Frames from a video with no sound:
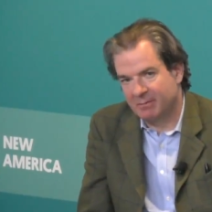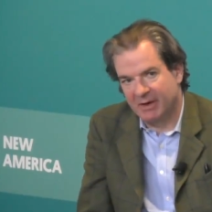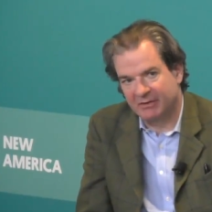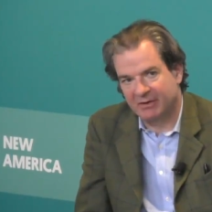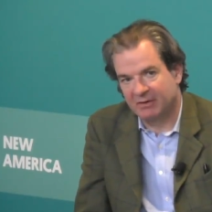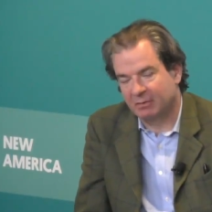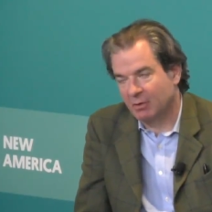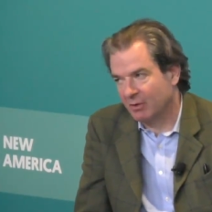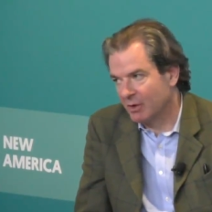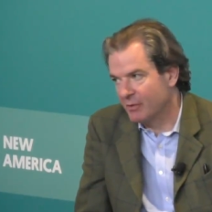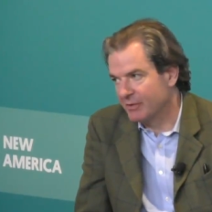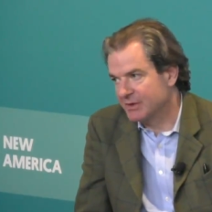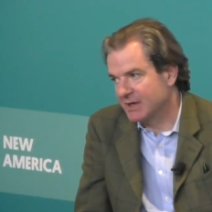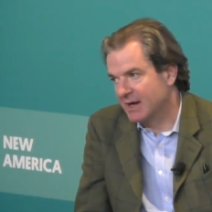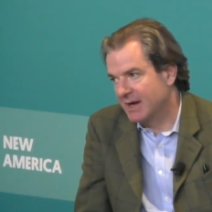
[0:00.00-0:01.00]
But since we're
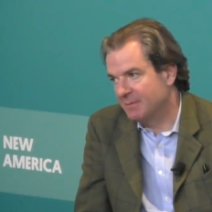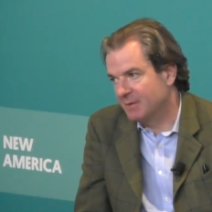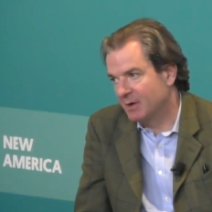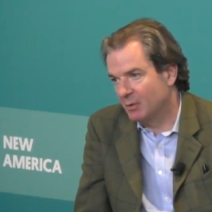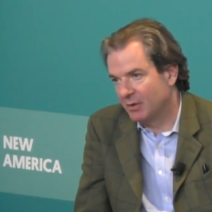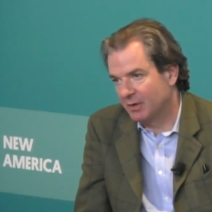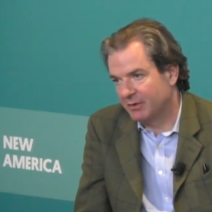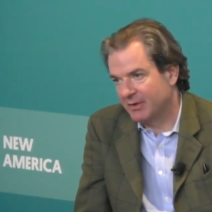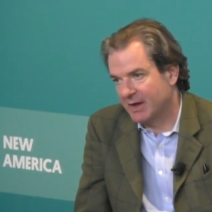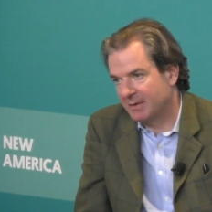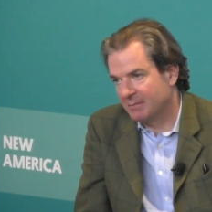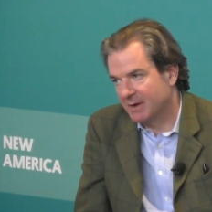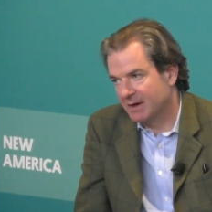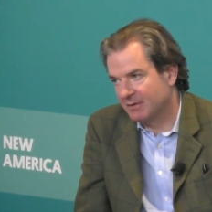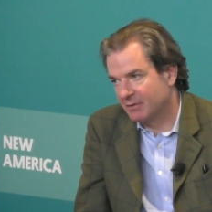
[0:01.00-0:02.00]
over time, I want to
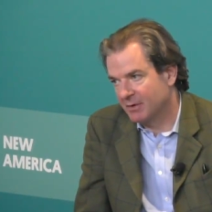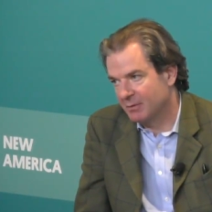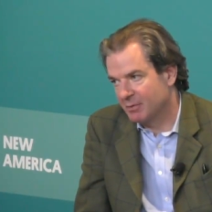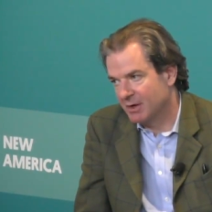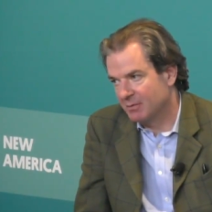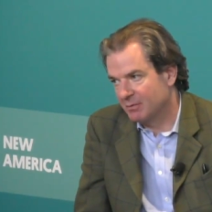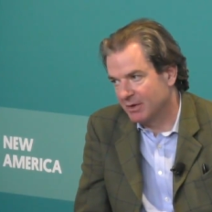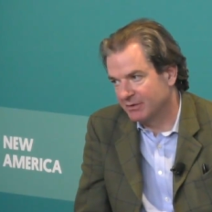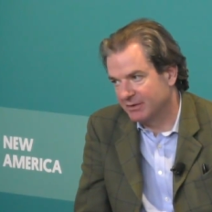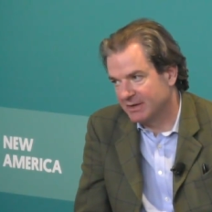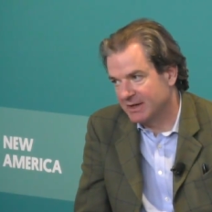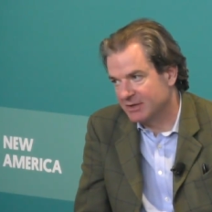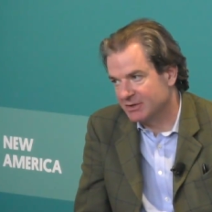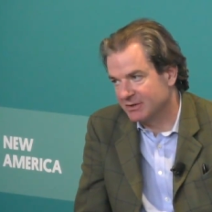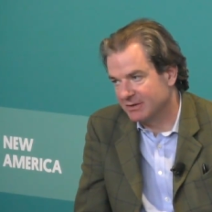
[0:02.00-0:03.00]
thank Mike for a brilliant
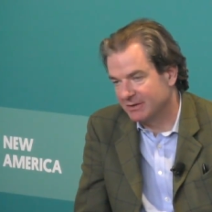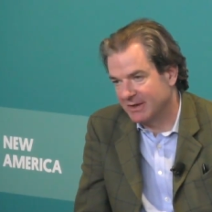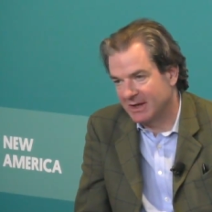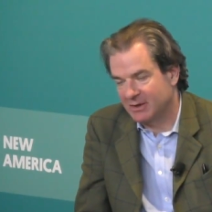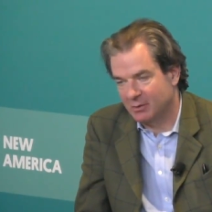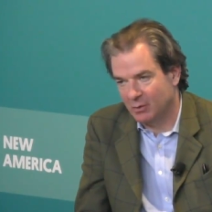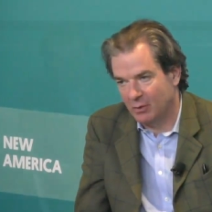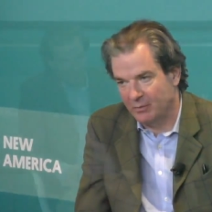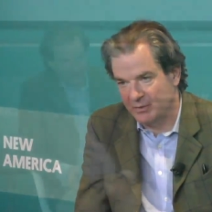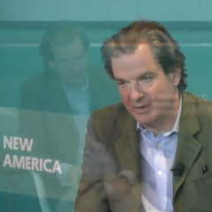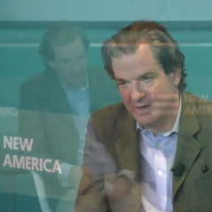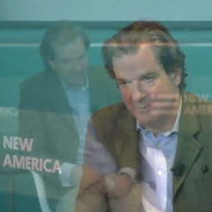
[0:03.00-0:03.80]
presentation. Thank you all for